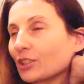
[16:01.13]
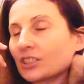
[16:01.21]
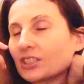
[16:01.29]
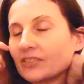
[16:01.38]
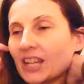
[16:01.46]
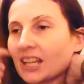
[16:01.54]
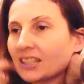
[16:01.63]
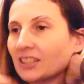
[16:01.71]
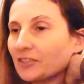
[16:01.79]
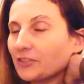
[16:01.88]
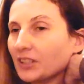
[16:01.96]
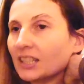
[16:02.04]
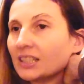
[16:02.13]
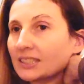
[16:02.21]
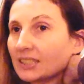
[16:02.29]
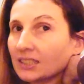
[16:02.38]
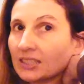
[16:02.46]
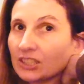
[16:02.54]
sorts of negative feelings,
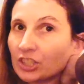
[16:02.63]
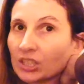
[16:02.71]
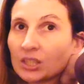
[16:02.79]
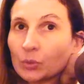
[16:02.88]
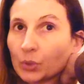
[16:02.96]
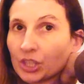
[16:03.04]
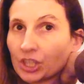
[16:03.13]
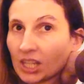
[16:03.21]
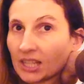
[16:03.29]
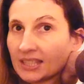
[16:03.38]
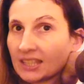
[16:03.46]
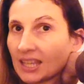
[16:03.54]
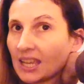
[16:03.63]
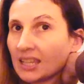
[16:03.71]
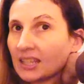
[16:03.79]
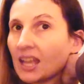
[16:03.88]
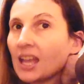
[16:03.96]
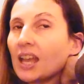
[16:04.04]
and I just wish I
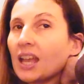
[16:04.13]
stayed